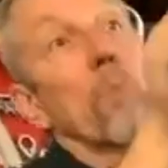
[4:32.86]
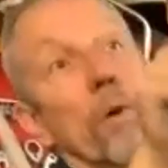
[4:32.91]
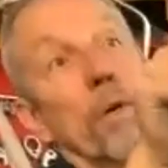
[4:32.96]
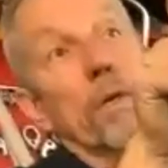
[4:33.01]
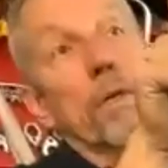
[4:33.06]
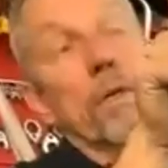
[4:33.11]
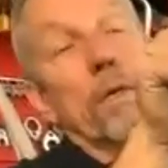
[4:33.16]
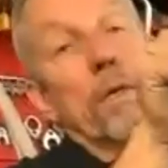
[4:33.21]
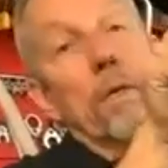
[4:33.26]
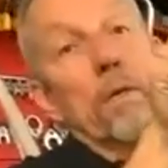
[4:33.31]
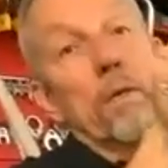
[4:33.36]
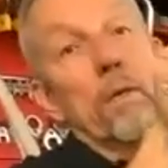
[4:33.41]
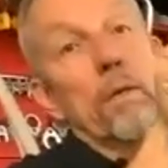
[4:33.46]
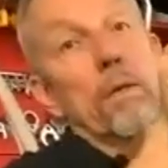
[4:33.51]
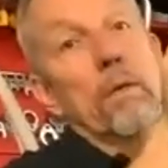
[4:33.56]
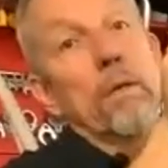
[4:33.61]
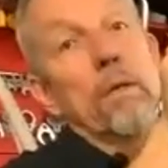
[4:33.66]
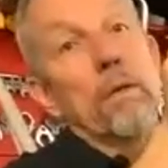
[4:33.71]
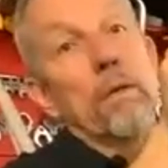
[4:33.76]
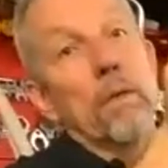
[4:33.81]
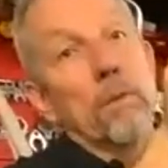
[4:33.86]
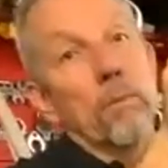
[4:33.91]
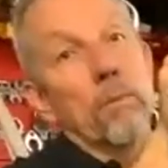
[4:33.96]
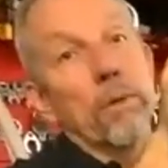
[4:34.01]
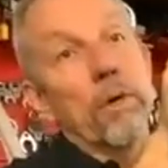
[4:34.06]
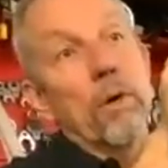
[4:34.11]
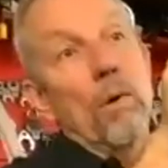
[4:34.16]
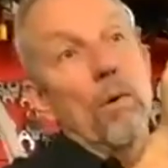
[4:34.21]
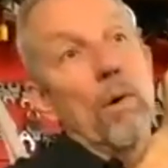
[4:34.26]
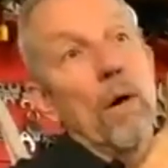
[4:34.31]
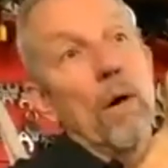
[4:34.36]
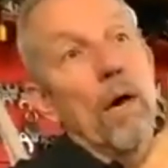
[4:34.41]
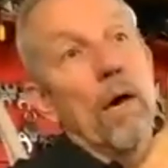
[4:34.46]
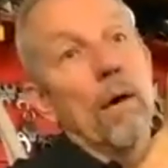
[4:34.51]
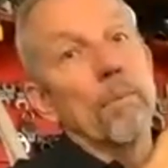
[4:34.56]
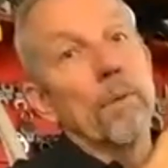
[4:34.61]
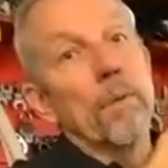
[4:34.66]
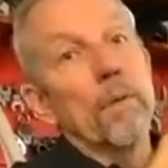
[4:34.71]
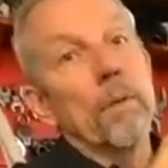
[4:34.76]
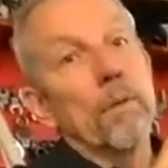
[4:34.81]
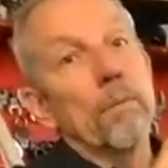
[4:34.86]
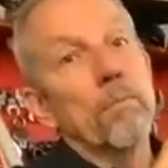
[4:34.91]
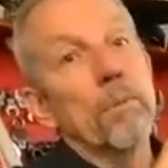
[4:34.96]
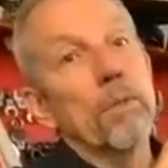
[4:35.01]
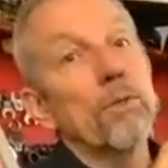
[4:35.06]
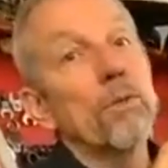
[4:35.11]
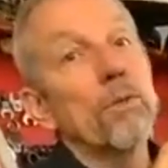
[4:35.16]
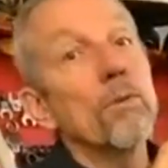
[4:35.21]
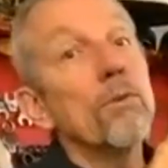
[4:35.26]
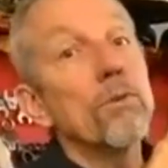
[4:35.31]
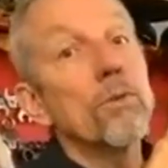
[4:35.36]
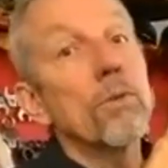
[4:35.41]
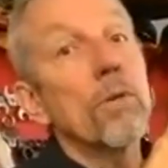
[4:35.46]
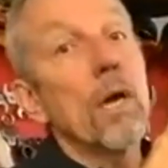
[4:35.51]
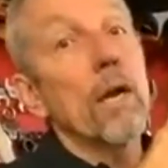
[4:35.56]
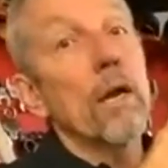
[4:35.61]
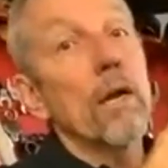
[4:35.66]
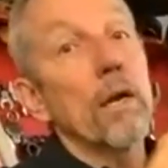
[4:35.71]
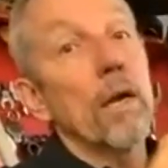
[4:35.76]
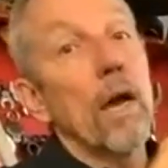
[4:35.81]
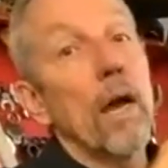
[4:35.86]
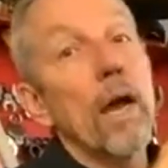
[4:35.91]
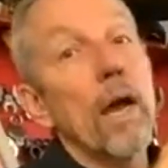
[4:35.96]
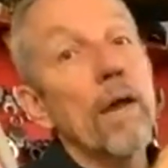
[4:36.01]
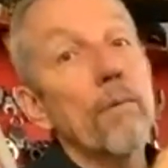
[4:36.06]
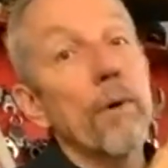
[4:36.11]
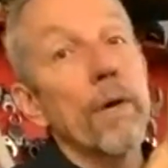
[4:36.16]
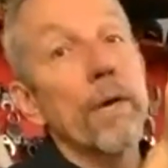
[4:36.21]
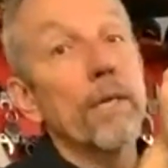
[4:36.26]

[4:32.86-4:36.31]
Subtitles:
it would go up. As soon as you got on the highway and